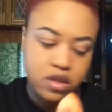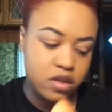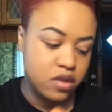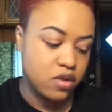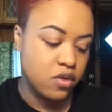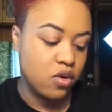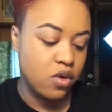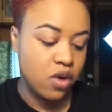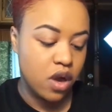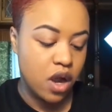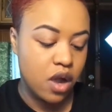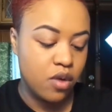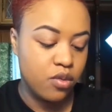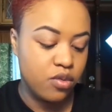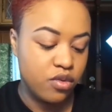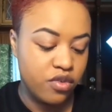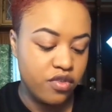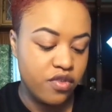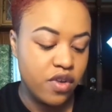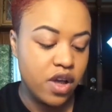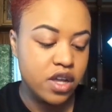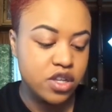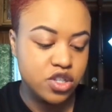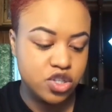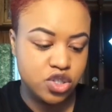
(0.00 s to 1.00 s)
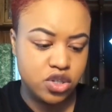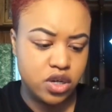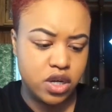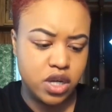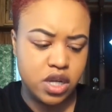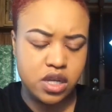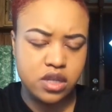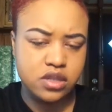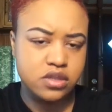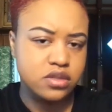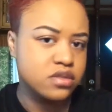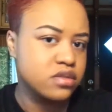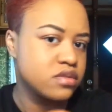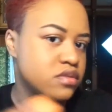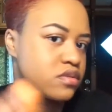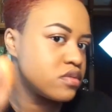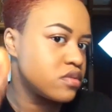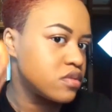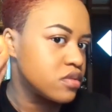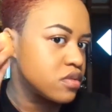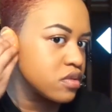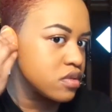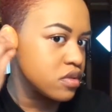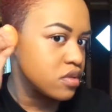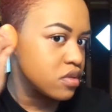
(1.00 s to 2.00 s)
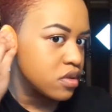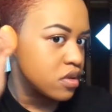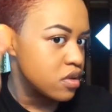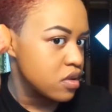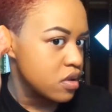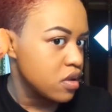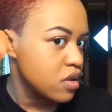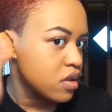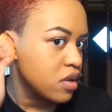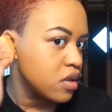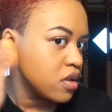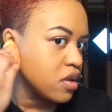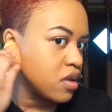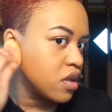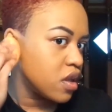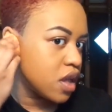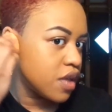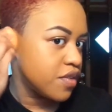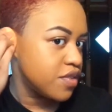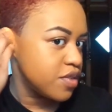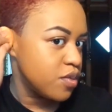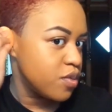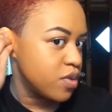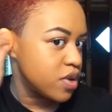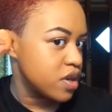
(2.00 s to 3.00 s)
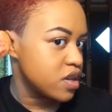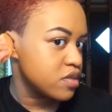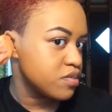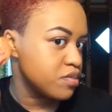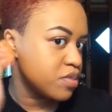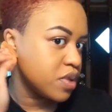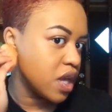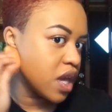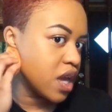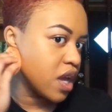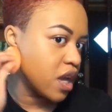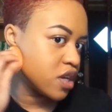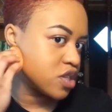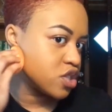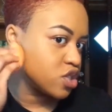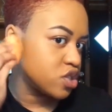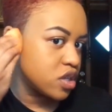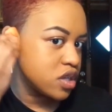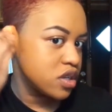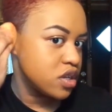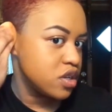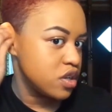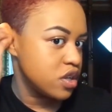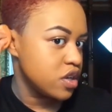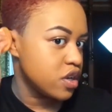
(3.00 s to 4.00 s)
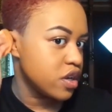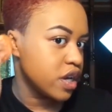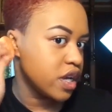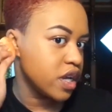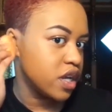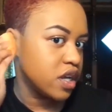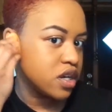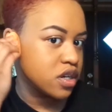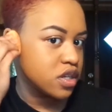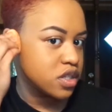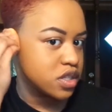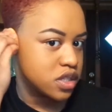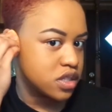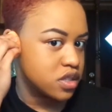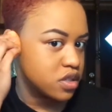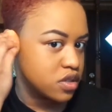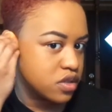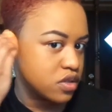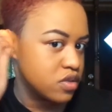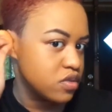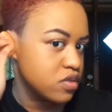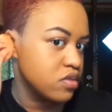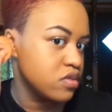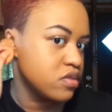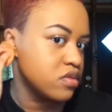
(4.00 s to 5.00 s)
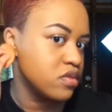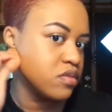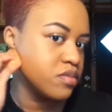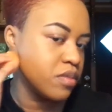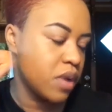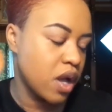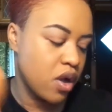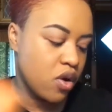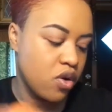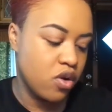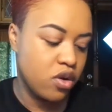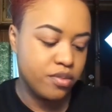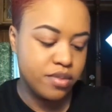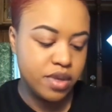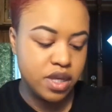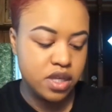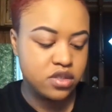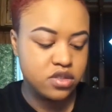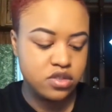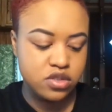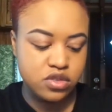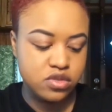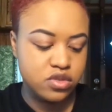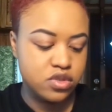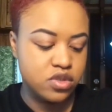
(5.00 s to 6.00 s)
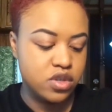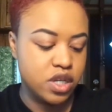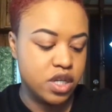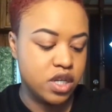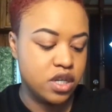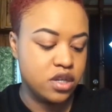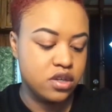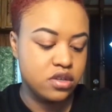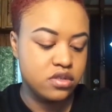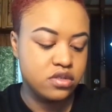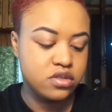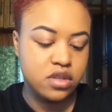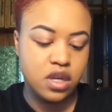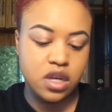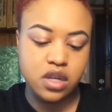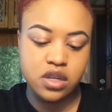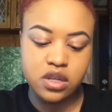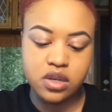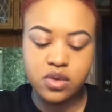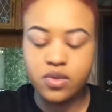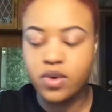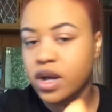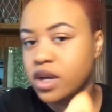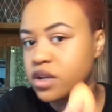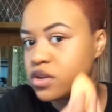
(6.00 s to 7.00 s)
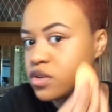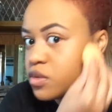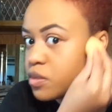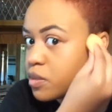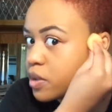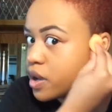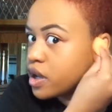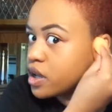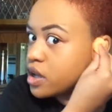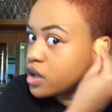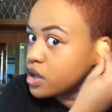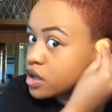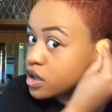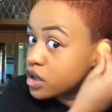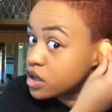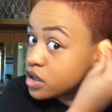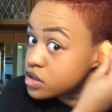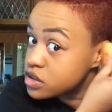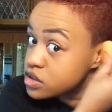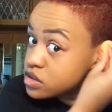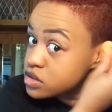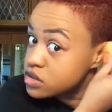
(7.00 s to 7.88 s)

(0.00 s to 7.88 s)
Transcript: or I will find your ass. If you want to be extra, do your ears too. By all means, do your ears. I know I do my ears